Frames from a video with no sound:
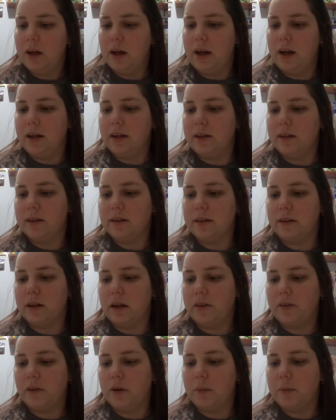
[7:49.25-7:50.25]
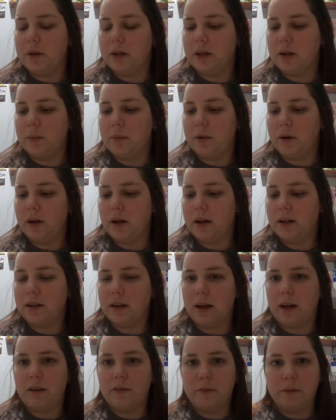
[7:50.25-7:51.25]
is another Amika product.
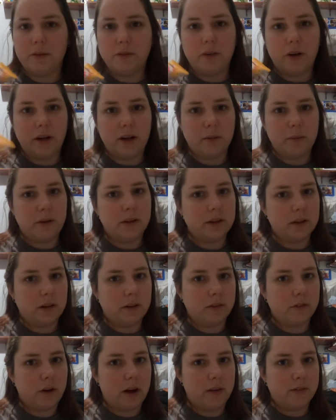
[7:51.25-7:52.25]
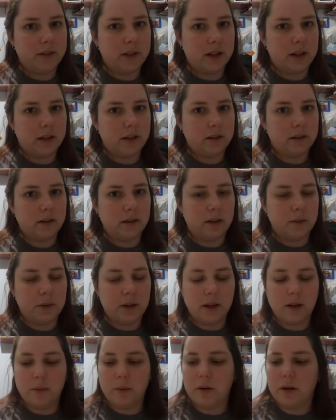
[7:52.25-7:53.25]
I've been finding myself gravitating to the
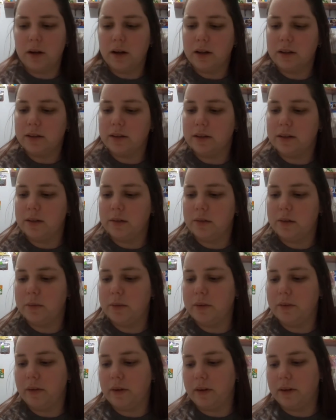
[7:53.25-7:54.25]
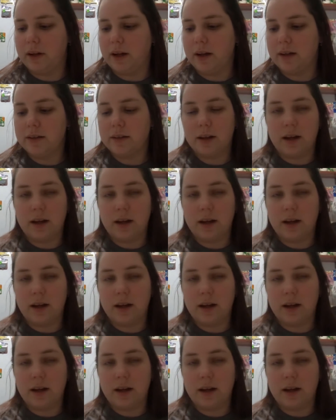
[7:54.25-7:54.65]
Amika products. They seem to be very nice.